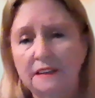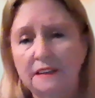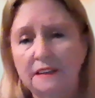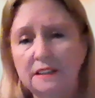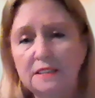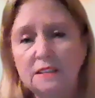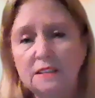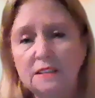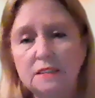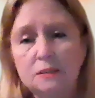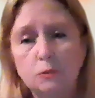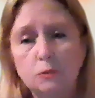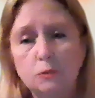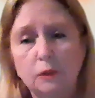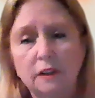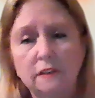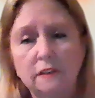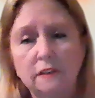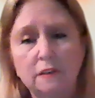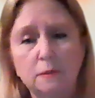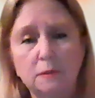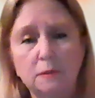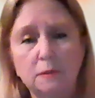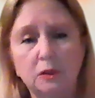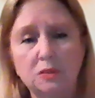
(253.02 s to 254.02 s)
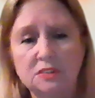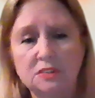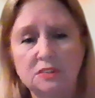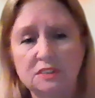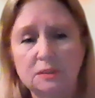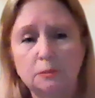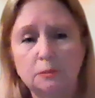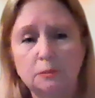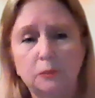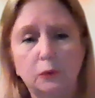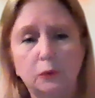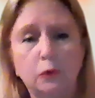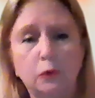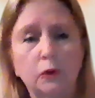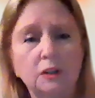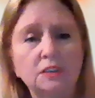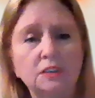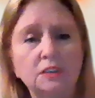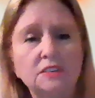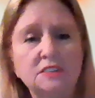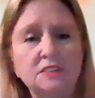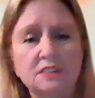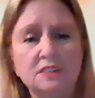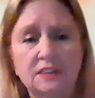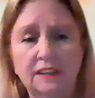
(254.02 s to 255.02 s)
this is one of the most
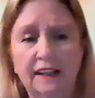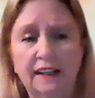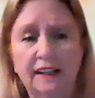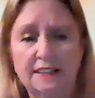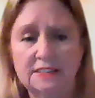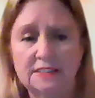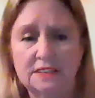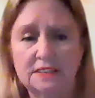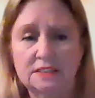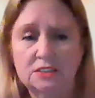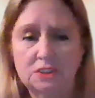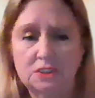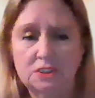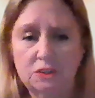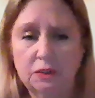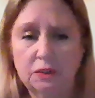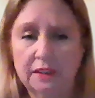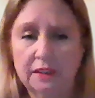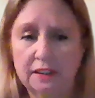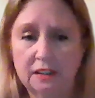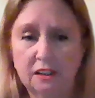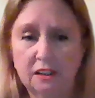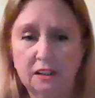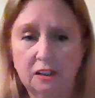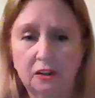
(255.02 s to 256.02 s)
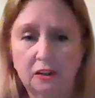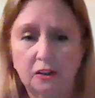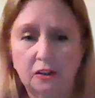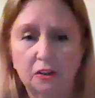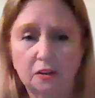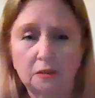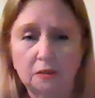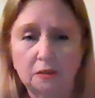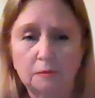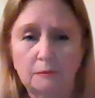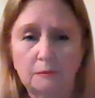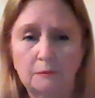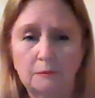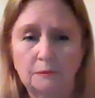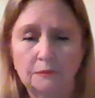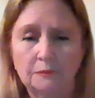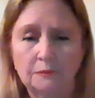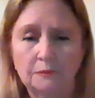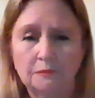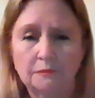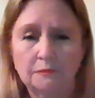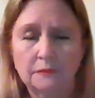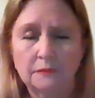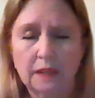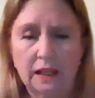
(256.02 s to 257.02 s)
important lessons you can learn.
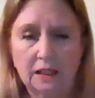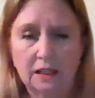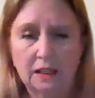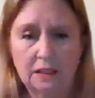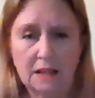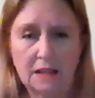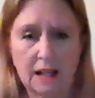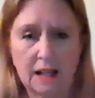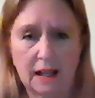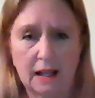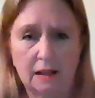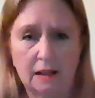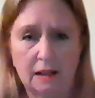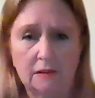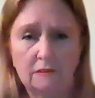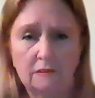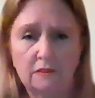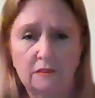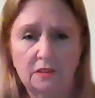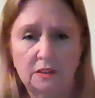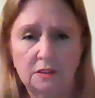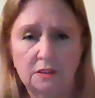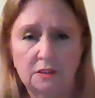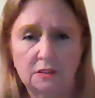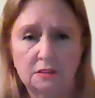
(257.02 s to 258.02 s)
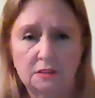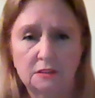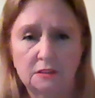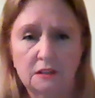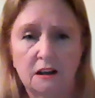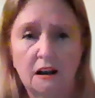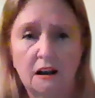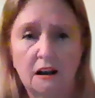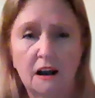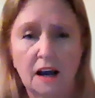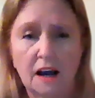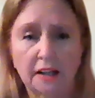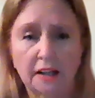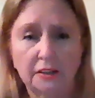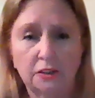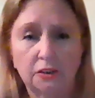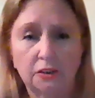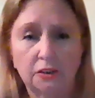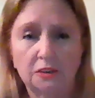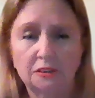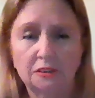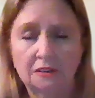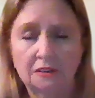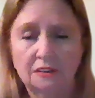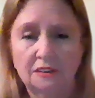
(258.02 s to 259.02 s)
Love,
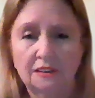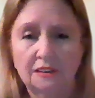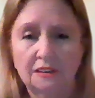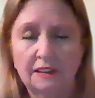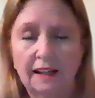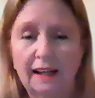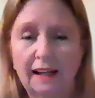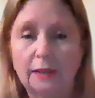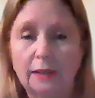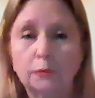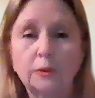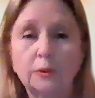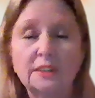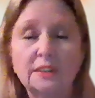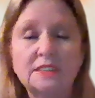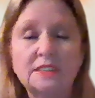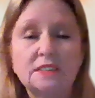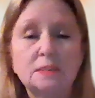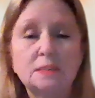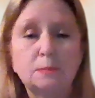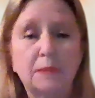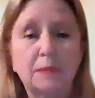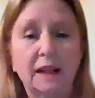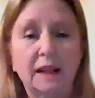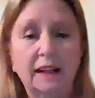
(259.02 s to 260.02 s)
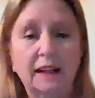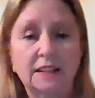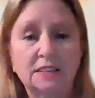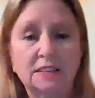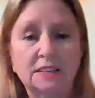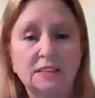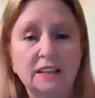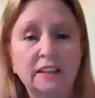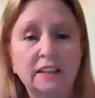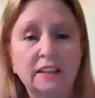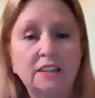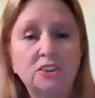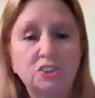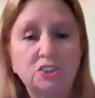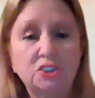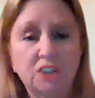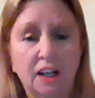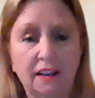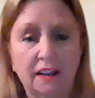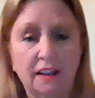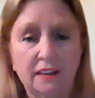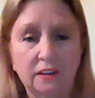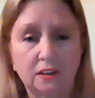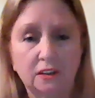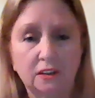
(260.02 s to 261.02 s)
honor, and respect each
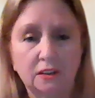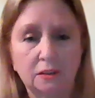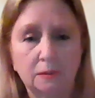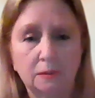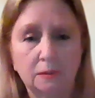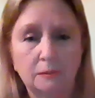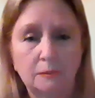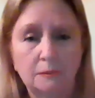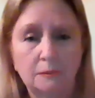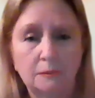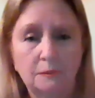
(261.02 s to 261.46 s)
other.